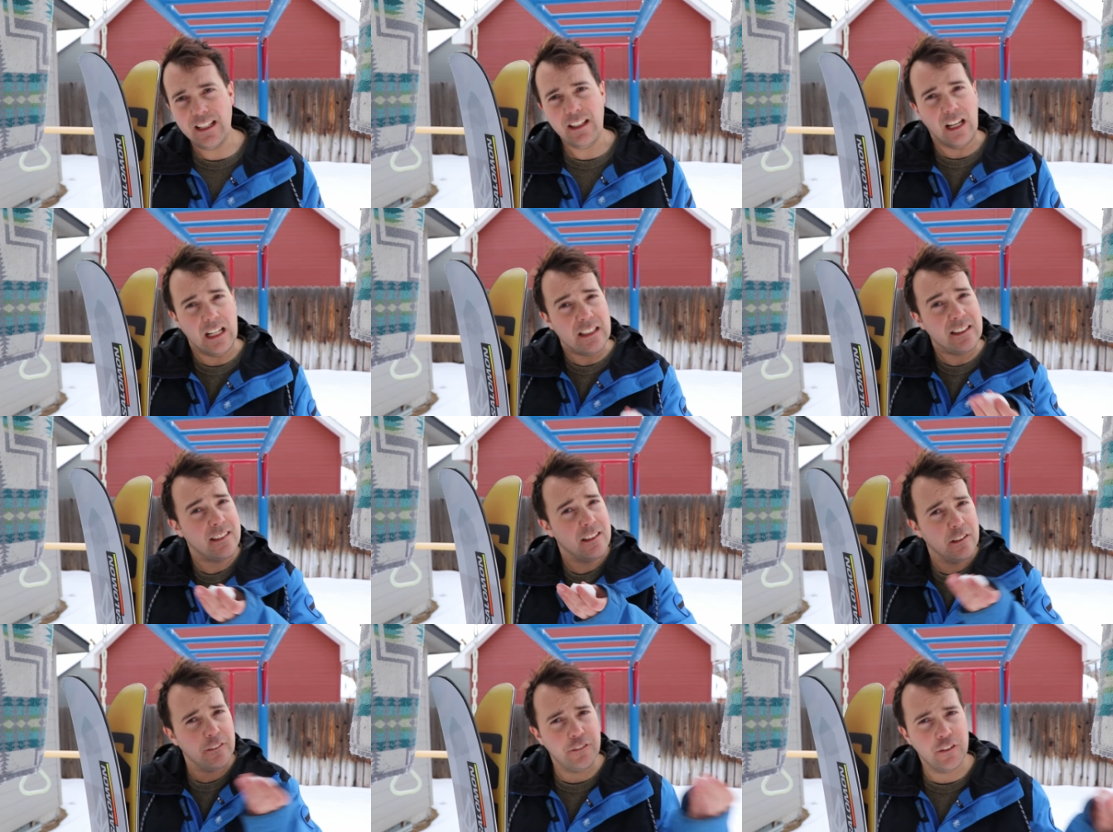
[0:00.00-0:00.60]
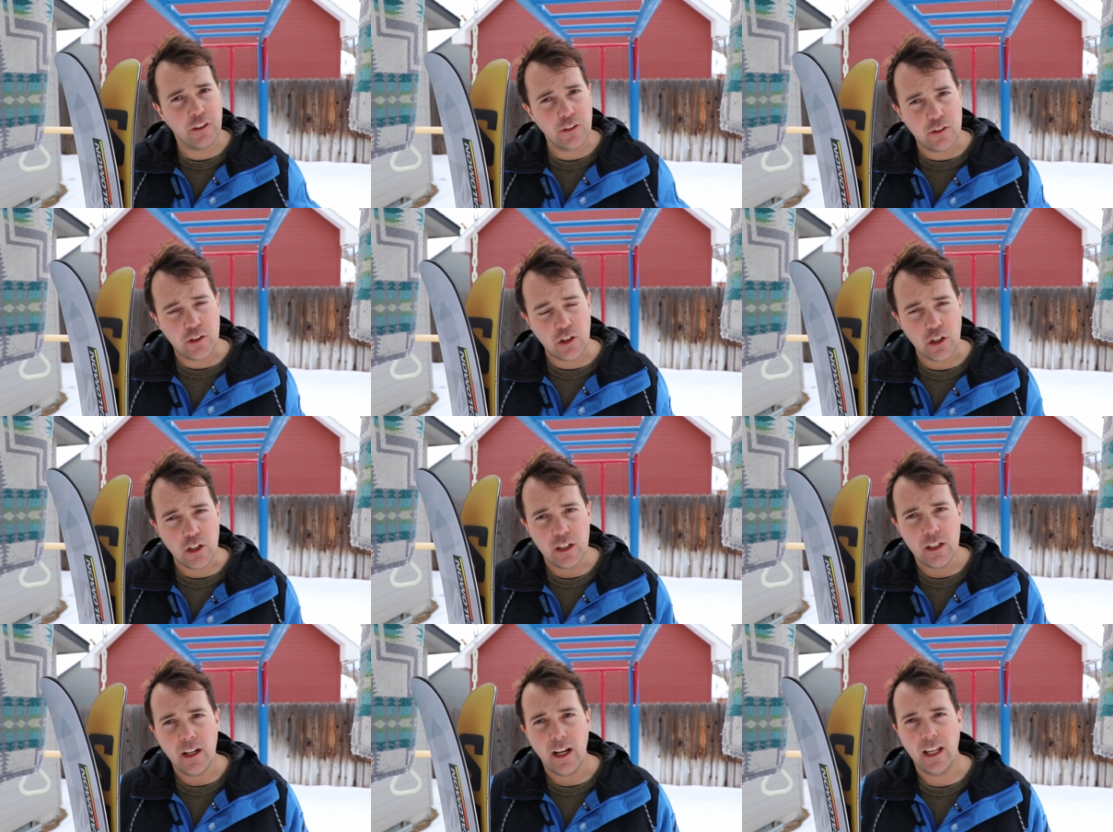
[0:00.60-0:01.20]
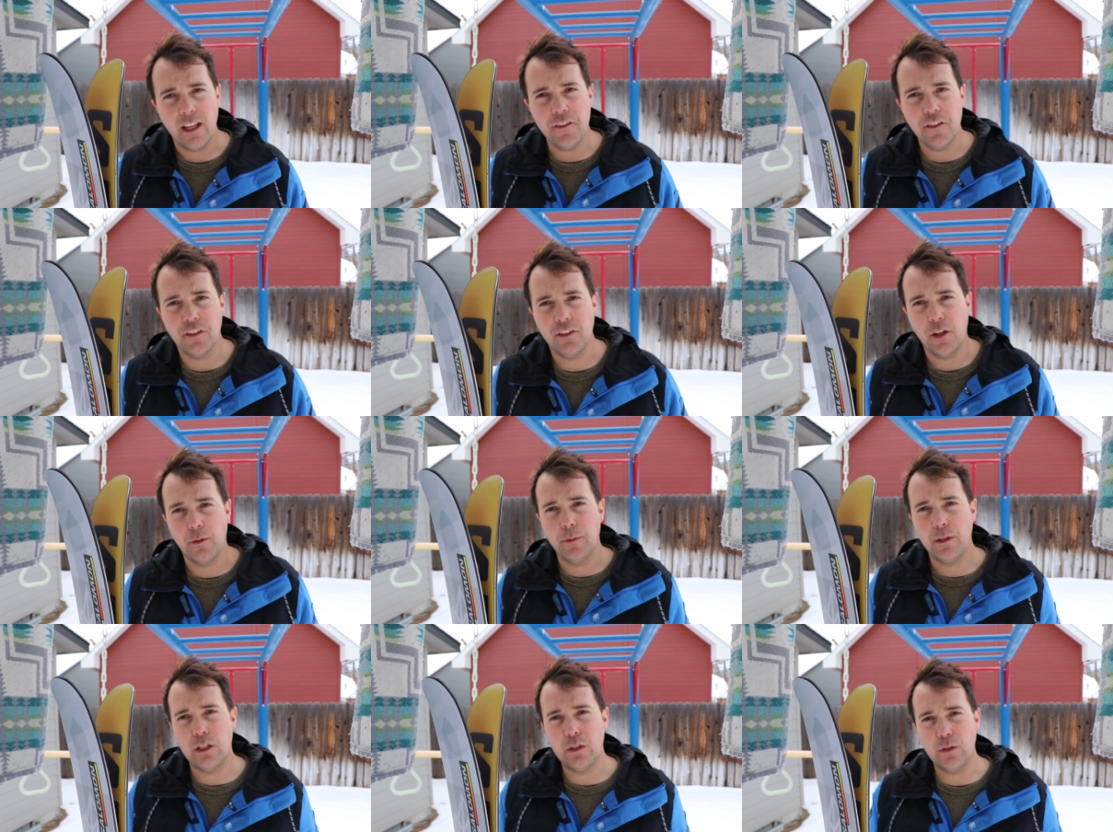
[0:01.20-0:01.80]
It still feels good. I gave the
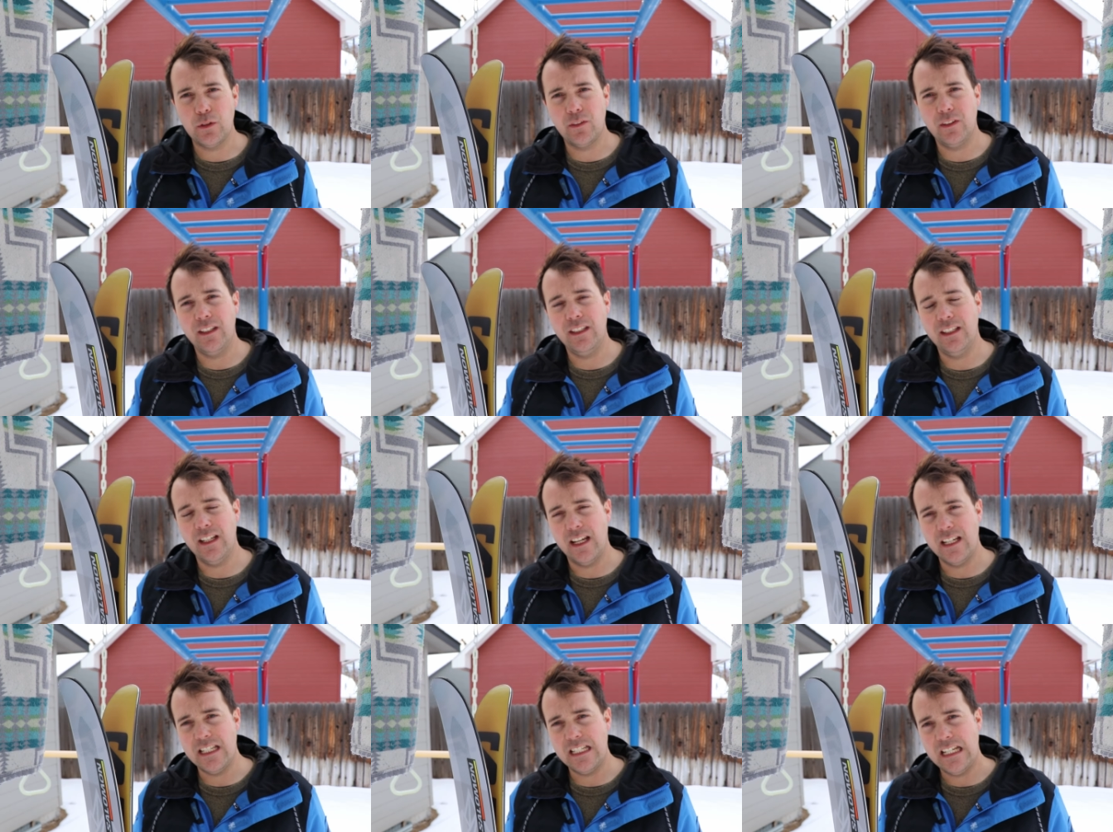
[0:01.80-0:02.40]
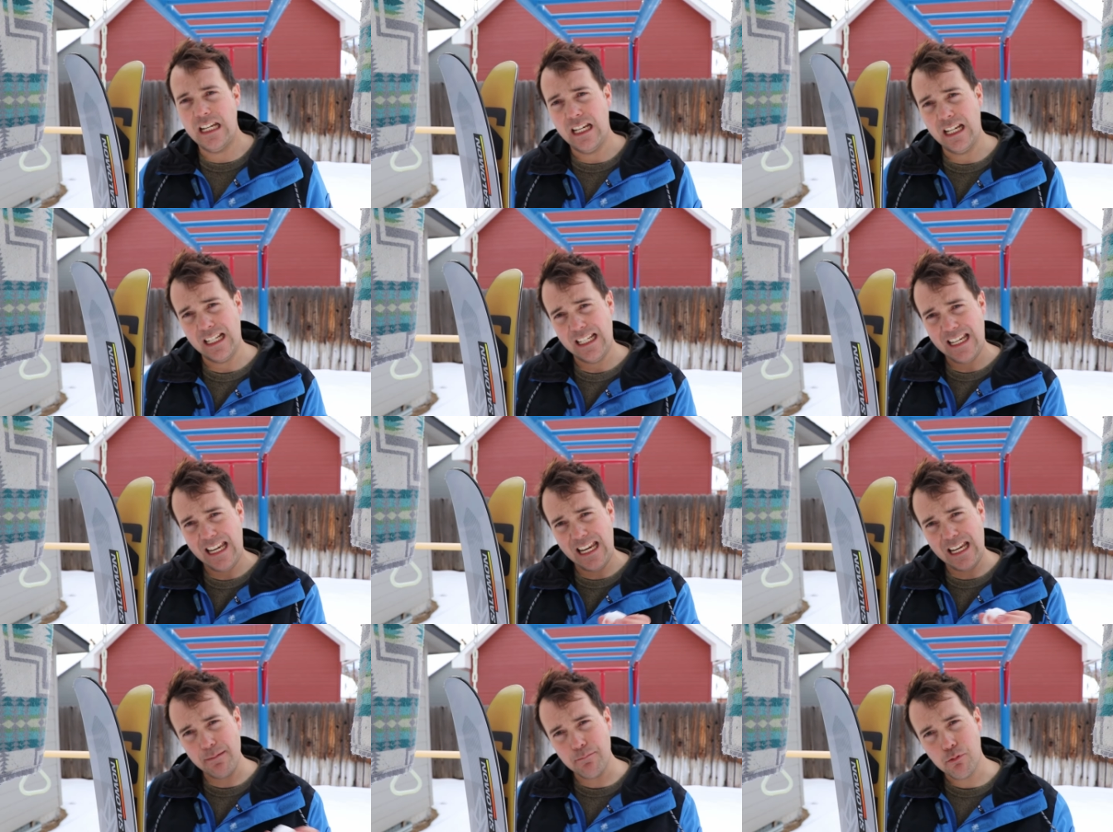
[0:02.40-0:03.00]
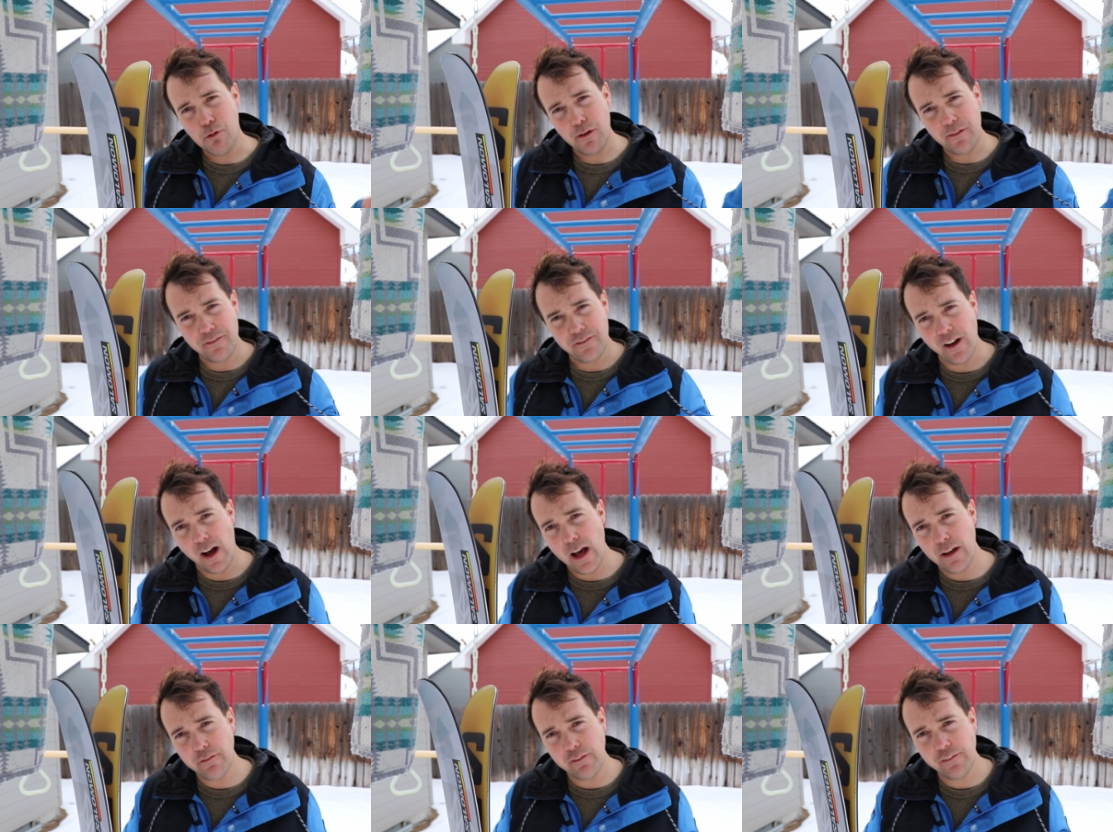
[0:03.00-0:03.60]
Salomon QST 98 an
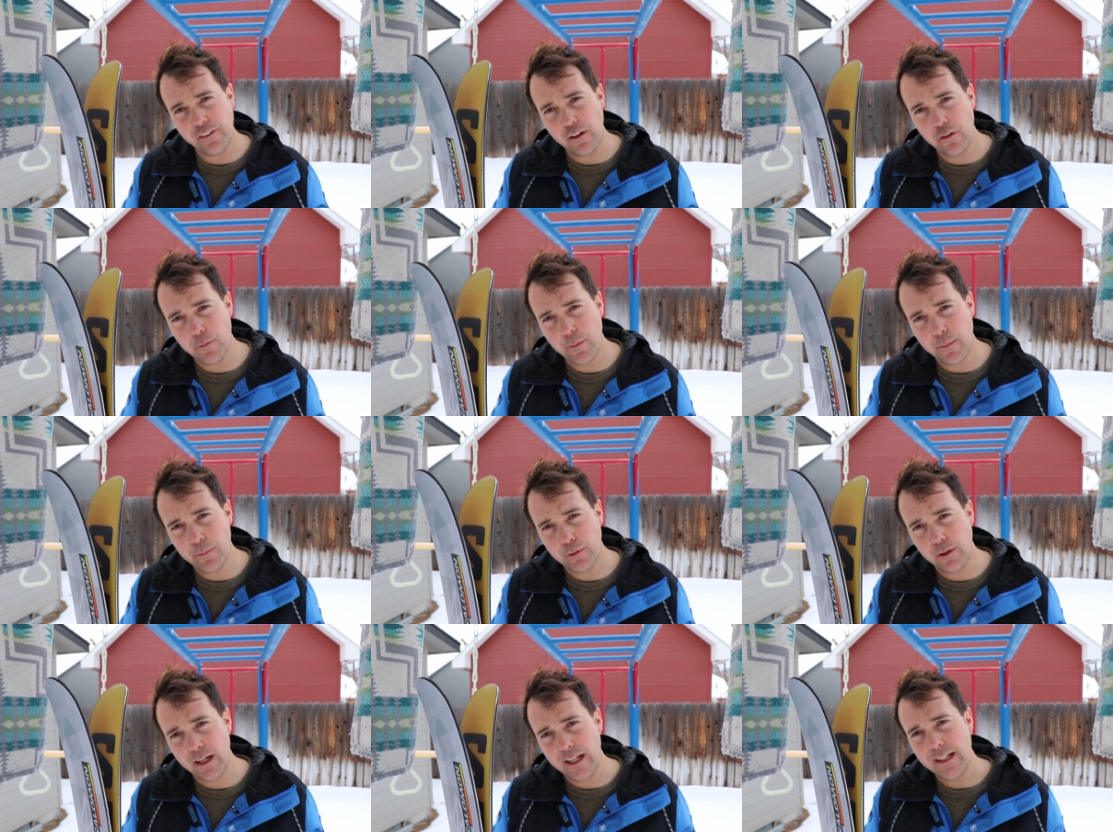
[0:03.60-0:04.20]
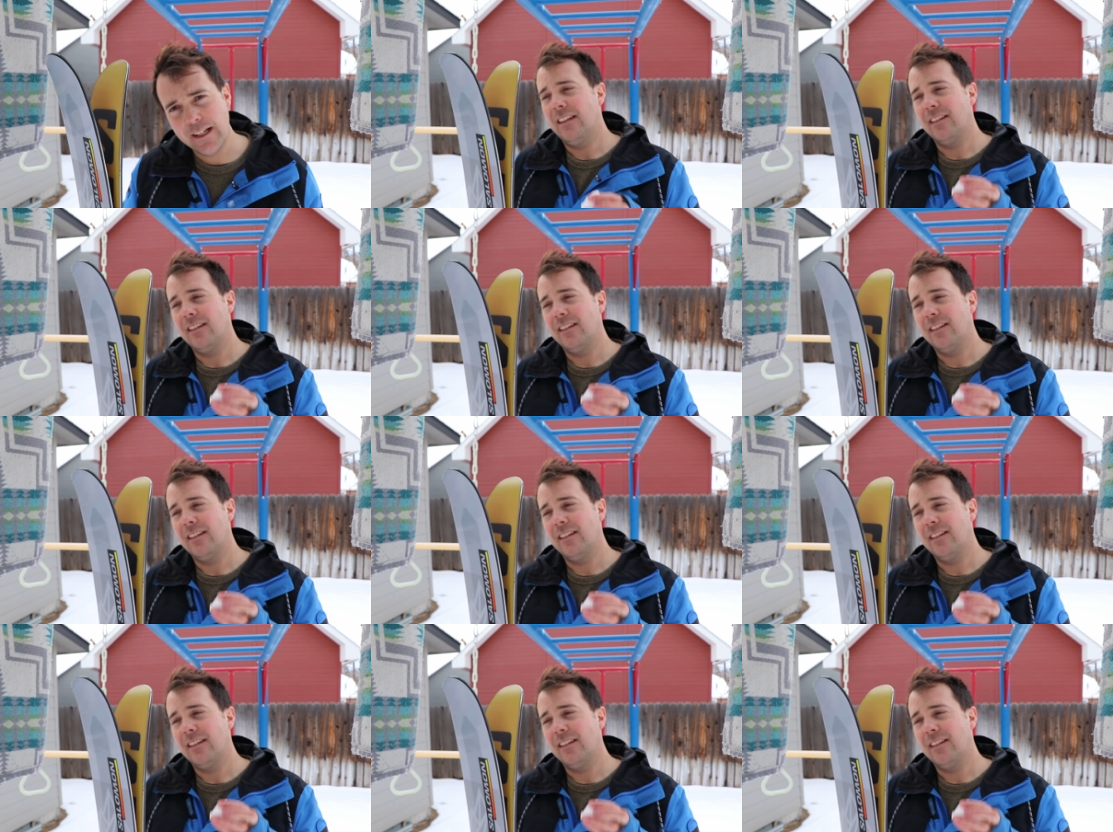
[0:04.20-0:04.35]
8.5 if I remember right.